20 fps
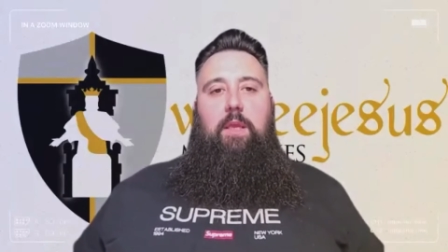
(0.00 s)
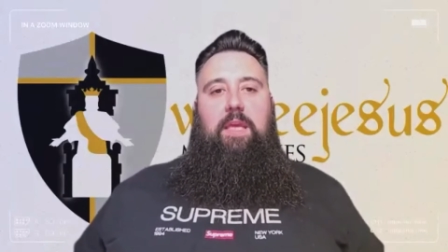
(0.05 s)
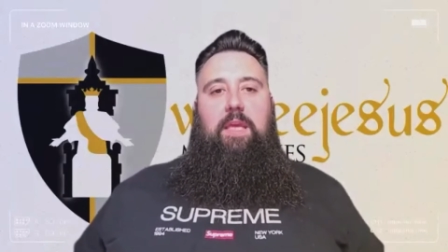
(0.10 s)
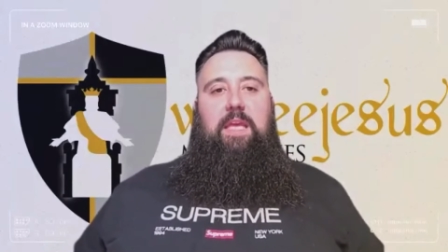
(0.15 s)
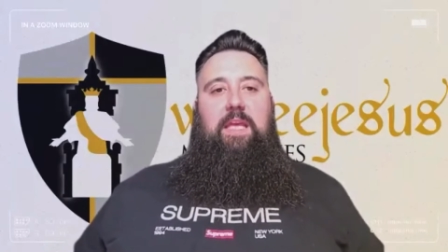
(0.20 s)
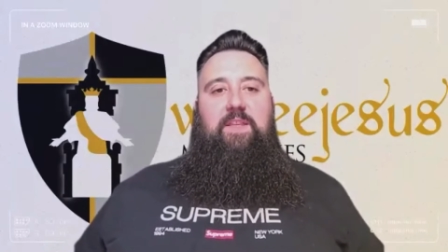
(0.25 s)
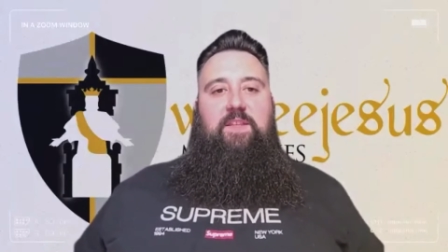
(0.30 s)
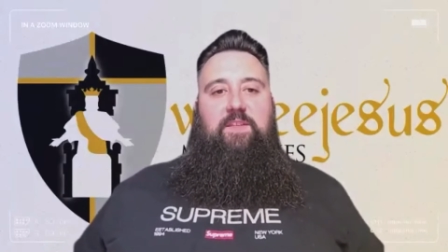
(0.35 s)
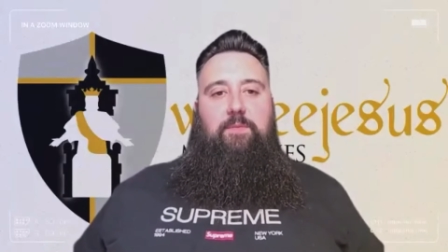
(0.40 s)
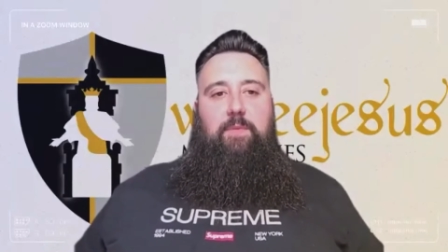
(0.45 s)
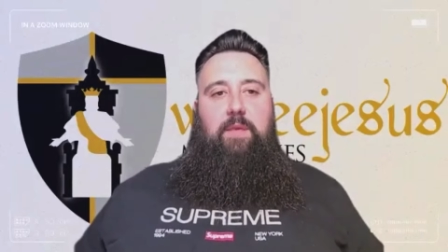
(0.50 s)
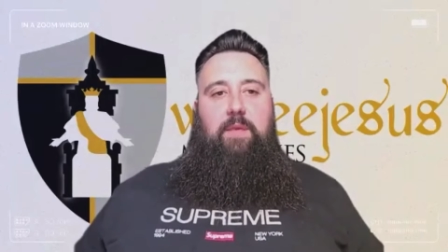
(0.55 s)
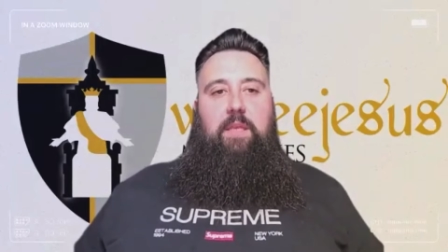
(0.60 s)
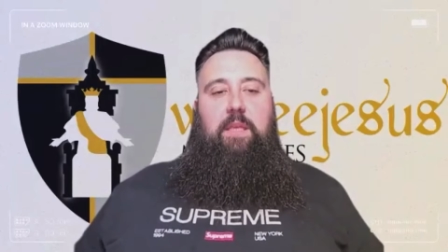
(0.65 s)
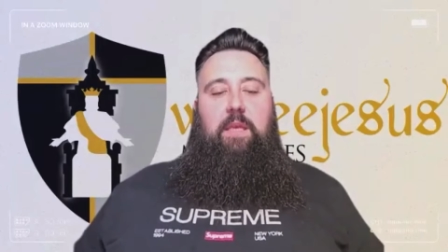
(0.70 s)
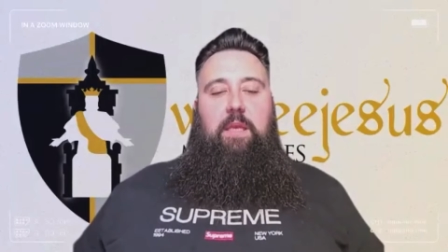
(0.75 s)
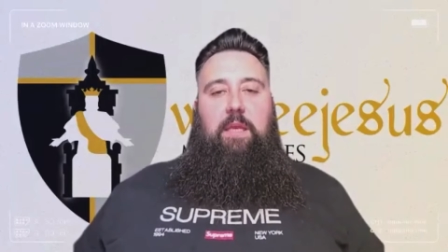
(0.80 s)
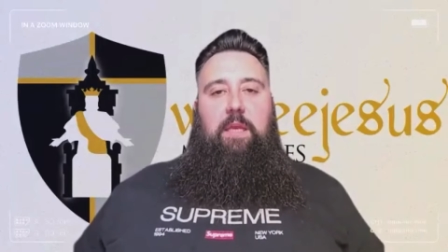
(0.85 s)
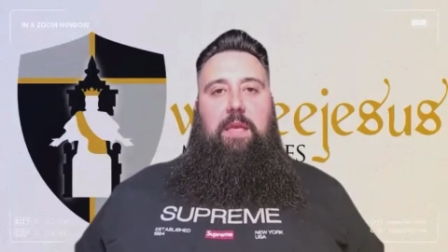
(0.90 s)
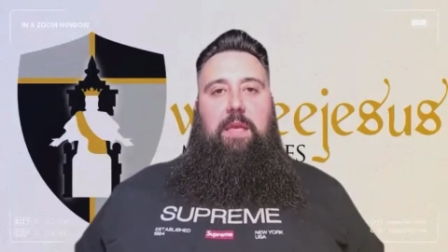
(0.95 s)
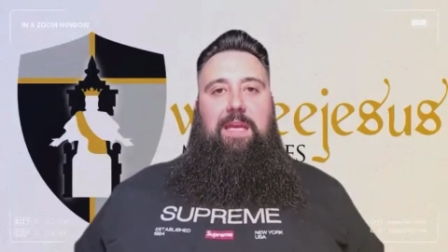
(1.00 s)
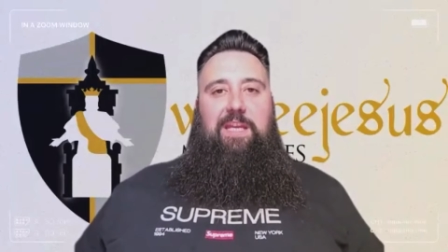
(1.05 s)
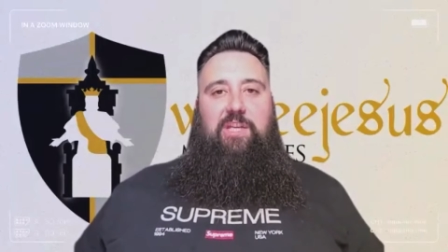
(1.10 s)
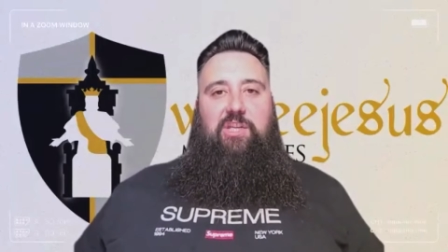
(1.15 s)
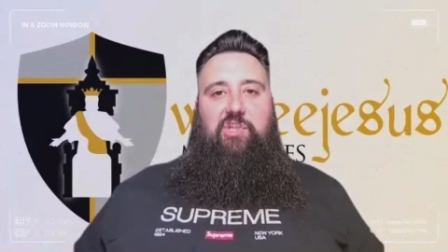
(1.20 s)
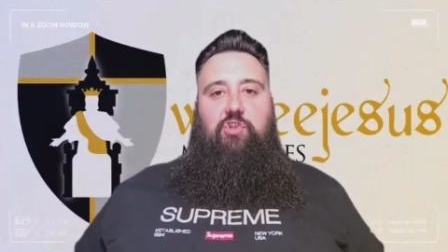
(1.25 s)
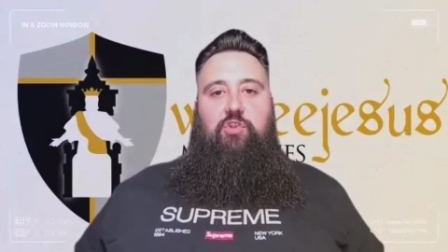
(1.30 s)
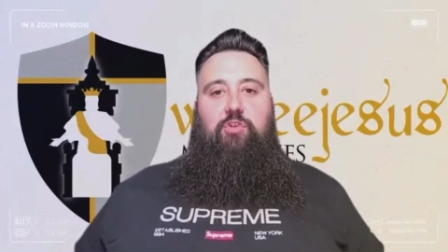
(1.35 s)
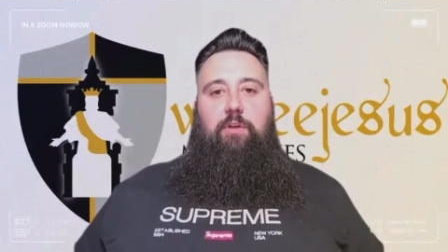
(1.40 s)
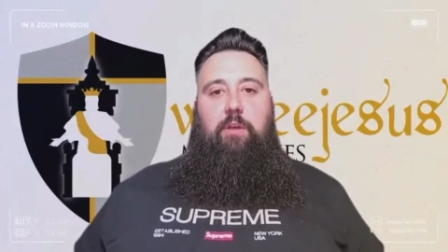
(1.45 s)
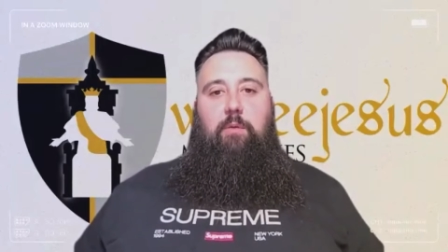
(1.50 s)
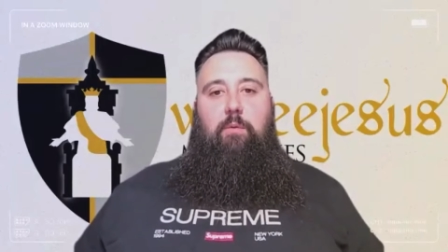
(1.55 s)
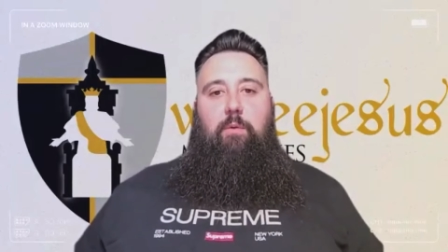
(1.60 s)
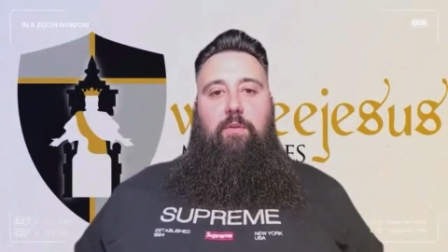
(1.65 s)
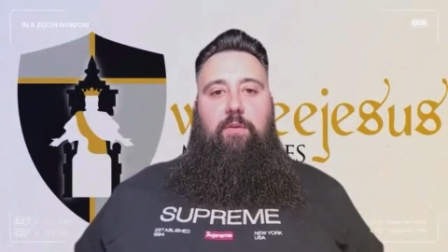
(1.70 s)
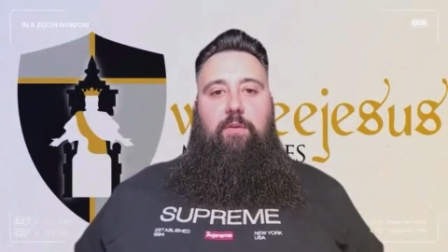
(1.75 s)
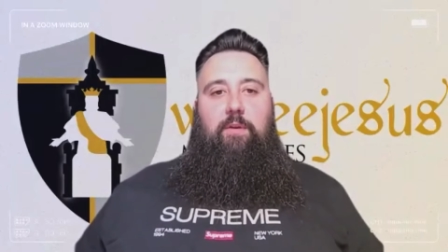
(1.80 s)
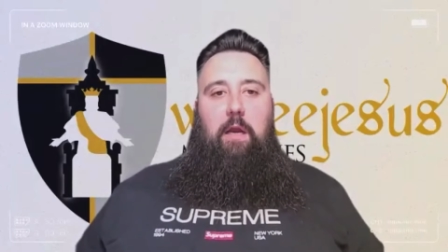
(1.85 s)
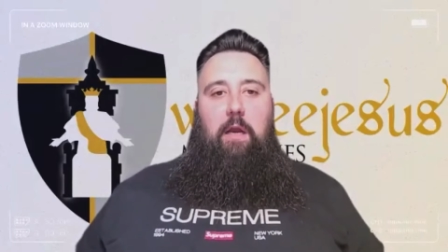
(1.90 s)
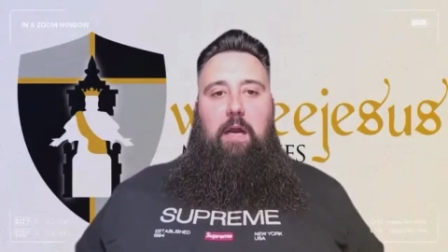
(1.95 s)
intimate history
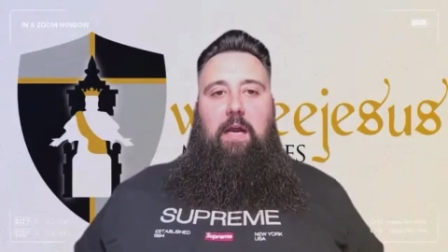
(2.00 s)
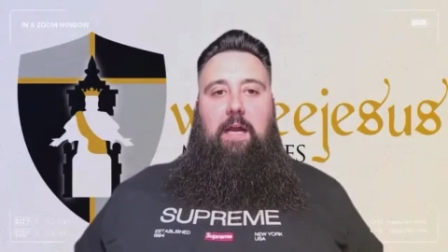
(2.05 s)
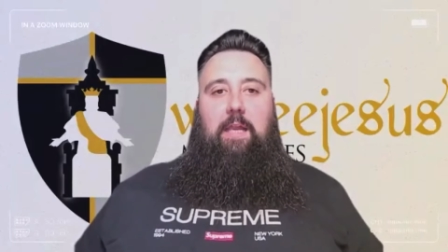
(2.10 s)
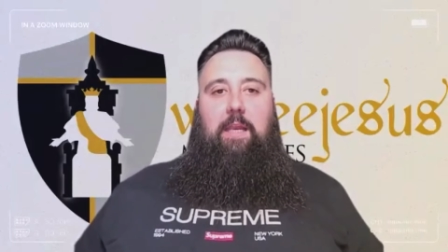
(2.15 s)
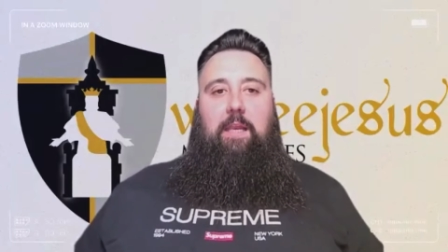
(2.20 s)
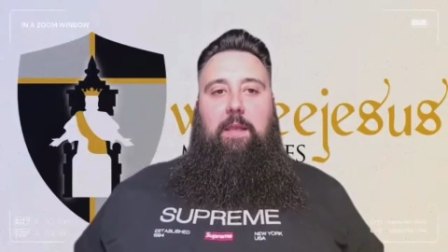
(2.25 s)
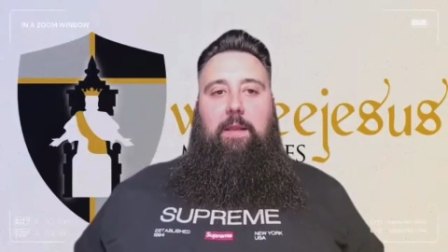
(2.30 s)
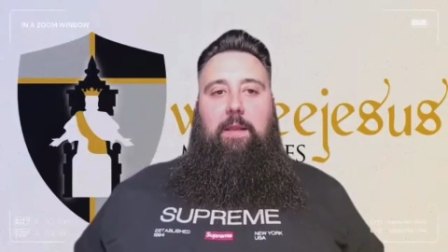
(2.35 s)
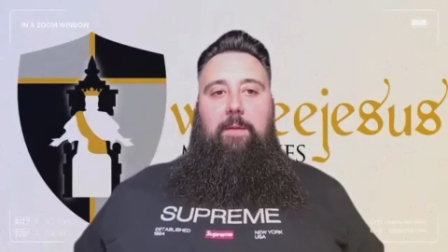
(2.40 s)
with God.